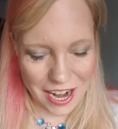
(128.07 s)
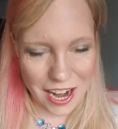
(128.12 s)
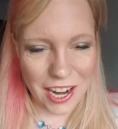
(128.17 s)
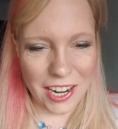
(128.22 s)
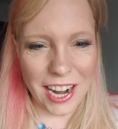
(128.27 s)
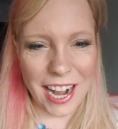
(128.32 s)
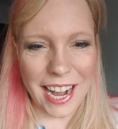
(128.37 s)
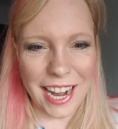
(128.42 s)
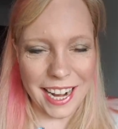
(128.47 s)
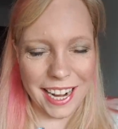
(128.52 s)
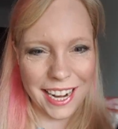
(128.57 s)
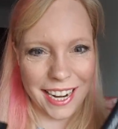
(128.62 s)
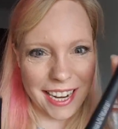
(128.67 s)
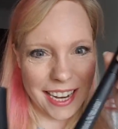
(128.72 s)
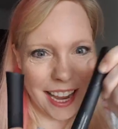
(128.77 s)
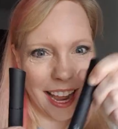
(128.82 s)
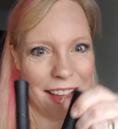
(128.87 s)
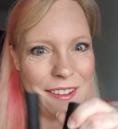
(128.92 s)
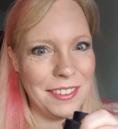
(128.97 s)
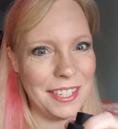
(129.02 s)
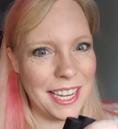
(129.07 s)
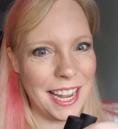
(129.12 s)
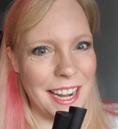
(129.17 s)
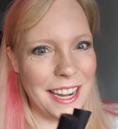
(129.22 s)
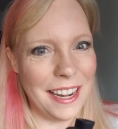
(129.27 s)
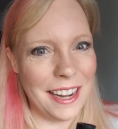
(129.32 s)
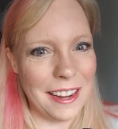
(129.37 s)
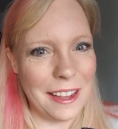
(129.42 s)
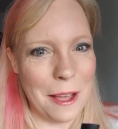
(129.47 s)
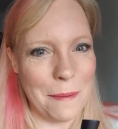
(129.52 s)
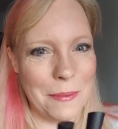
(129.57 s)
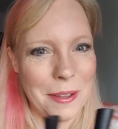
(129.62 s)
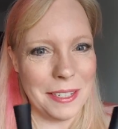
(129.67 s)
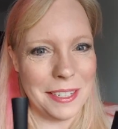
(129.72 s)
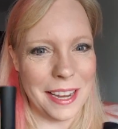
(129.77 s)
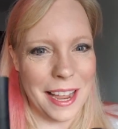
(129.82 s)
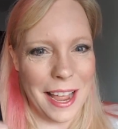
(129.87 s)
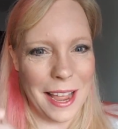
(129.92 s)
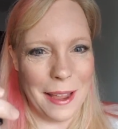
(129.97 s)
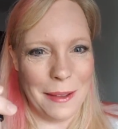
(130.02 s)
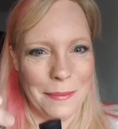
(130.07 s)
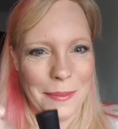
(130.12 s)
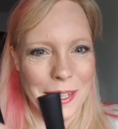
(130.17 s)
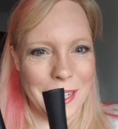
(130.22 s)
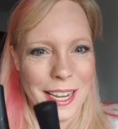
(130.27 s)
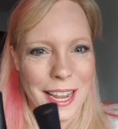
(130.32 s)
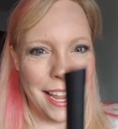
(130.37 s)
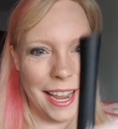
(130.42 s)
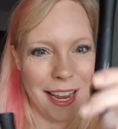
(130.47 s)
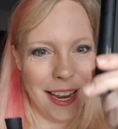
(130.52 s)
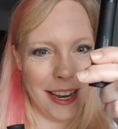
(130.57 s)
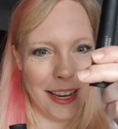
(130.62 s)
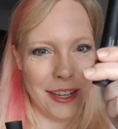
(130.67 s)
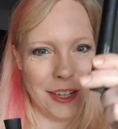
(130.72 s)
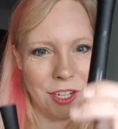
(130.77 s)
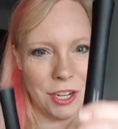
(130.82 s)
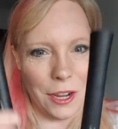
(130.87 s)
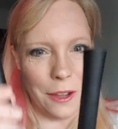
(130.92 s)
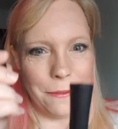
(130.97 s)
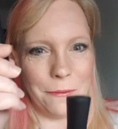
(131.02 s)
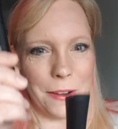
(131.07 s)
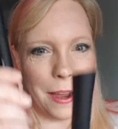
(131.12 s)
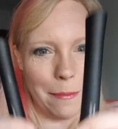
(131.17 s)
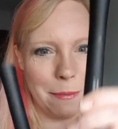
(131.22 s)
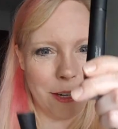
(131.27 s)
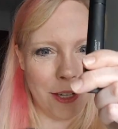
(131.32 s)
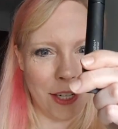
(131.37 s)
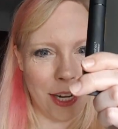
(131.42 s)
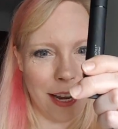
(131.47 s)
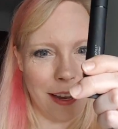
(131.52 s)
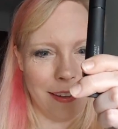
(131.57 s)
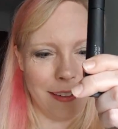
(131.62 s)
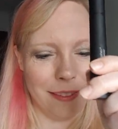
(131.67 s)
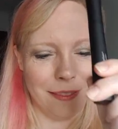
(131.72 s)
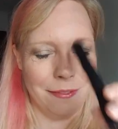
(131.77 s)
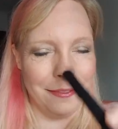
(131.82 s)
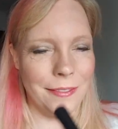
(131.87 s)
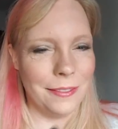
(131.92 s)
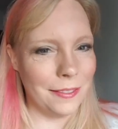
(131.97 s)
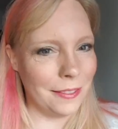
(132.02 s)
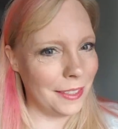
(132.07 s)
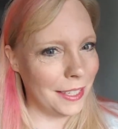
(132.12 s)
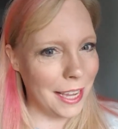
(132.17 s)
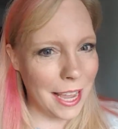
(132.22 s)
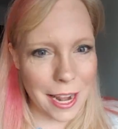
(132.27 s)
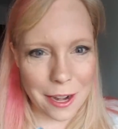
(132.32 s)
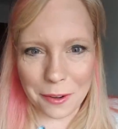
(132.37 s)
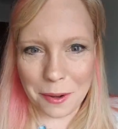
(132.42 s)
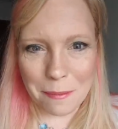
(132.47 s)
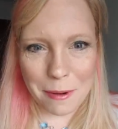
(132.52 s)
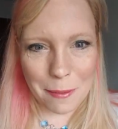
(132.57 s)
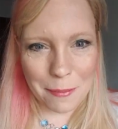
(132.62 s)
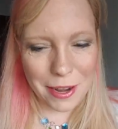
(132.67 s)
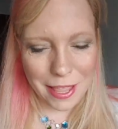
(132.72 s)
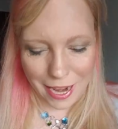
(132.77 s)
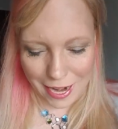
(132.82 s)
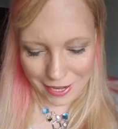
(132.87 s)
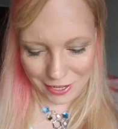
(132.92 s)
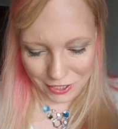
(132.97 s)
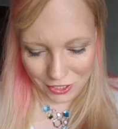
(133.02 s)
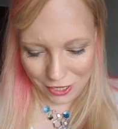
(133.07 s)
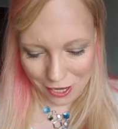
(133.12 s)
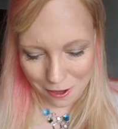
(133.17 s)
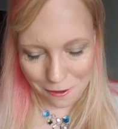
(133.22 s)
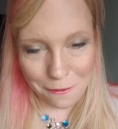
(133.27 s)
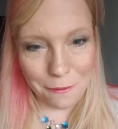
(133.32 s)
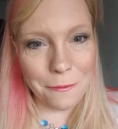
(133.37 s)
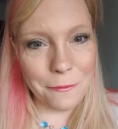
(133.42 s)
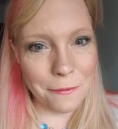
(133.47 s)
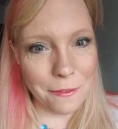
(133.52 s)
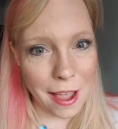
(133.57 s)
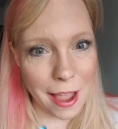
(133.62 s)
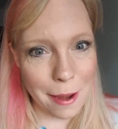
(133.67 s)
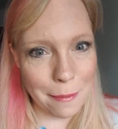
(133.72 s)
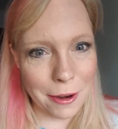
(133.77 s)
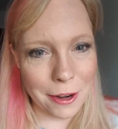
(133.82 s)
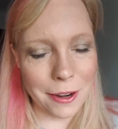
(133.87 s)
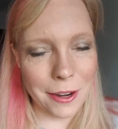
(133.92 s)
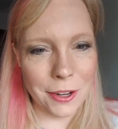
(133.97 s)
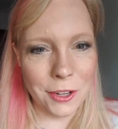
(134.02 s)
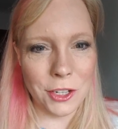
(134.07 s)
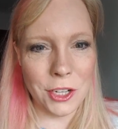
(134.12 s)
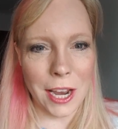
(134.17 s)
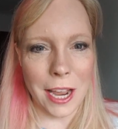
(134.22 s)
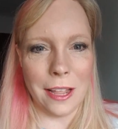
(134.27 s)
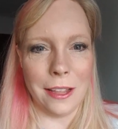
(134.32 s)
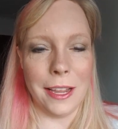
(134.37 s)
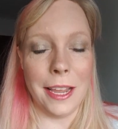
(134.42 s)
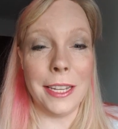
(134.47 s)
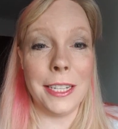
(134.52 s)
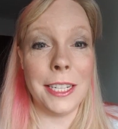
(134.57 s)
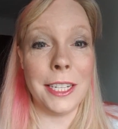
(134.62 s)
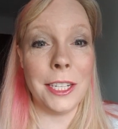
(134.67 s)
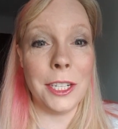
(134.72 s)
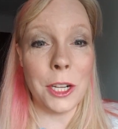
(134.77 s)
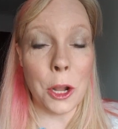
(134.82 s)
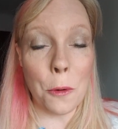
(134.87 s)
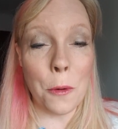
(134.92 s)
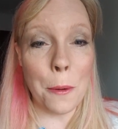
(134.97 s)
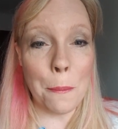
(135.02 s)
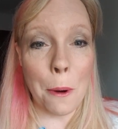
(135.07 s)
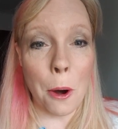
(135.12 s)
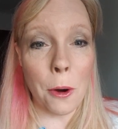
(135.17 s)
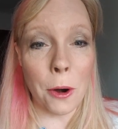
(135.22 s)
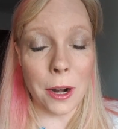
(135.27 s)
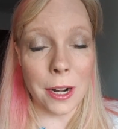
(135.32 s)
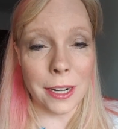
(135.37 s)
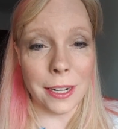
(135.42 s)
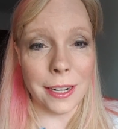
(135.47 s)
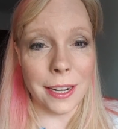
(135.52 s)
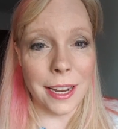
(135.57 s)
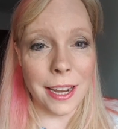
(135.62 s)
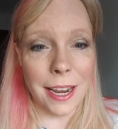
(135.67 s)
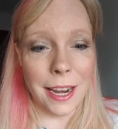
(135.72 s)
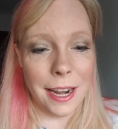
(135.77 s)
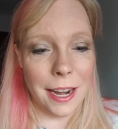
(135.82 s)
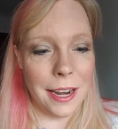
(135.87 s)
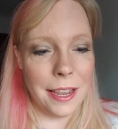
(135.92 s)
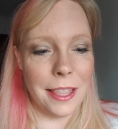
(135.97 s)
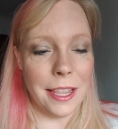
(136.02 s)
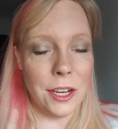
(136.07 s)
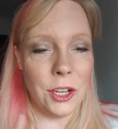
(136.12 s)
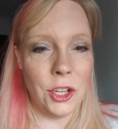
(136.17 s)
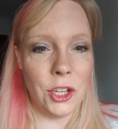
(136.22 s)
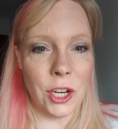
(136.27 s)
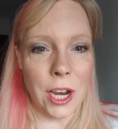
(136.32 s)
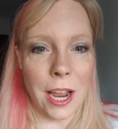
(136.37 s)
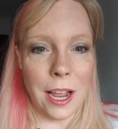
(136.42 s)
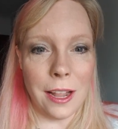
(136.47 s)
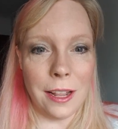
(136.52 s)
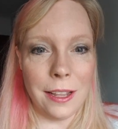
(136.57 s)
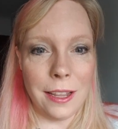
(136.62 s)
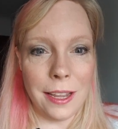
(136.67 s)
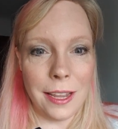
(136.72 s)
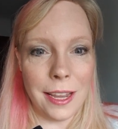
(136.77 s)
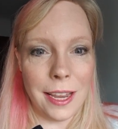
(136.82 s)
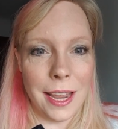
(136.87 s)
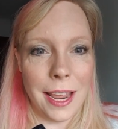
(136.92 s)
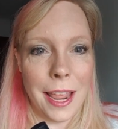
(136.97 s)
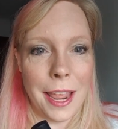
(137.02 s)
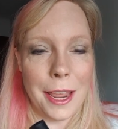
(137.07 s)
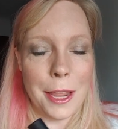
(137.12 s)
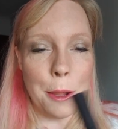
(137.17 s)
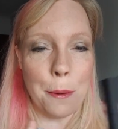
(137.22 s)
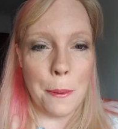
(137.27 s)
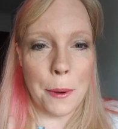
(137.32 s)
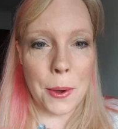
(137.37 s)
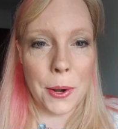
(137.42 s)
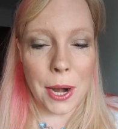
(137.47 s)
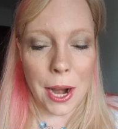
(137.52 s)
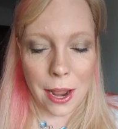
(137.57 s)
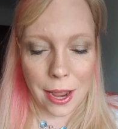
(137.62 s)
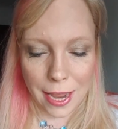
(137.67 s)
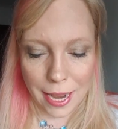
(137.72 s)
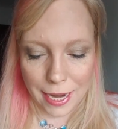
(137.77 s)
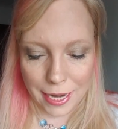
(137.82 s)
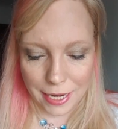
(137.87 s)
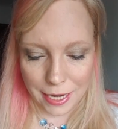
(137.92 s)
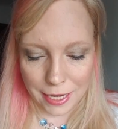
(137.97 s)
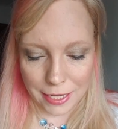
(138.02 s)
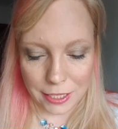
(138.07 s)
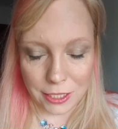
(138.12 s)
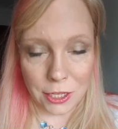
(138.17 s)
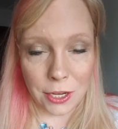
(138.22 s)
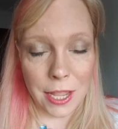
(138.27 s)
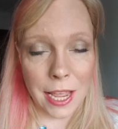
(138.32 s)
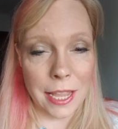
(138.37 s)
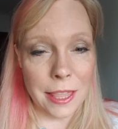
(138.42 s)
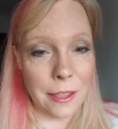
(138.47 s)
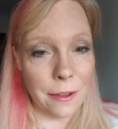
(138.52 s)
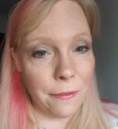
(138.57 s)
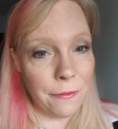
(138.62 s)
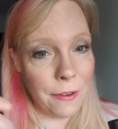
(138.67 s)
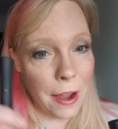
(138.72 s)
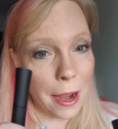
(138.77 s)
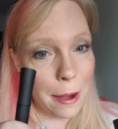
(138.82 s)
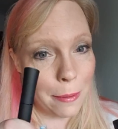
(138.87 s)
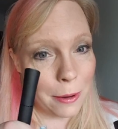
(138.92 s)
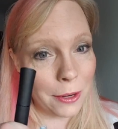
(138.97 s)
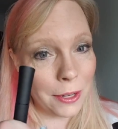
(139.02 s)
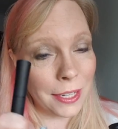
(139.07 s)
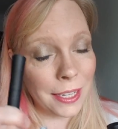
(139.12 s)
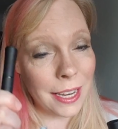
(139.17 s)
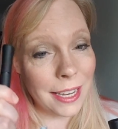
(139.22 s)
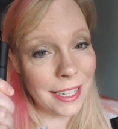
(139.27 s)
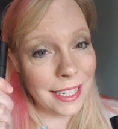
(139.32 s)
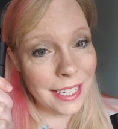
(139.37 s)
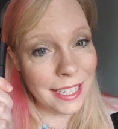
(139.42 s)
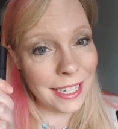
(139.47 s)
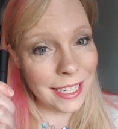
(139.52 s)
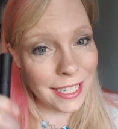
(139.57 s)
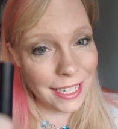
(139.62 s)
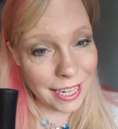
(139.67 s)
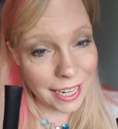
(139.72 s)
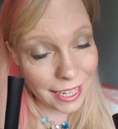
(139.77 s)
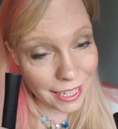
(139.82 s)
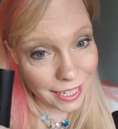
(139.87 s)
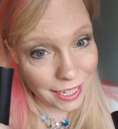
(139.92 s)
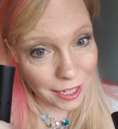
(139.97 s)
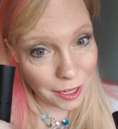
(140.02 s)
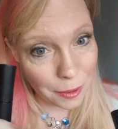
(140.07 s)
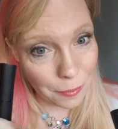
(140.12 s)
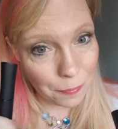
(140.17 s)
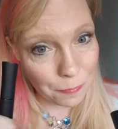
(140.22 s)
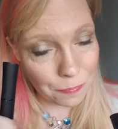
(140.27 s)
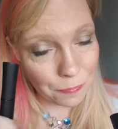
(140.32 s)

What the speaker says: All right. I've said it a couple times. Gel fiber gel. Gotta remember that. Gel fiber gel. It's so important. The gel you put on so that the fibers stick.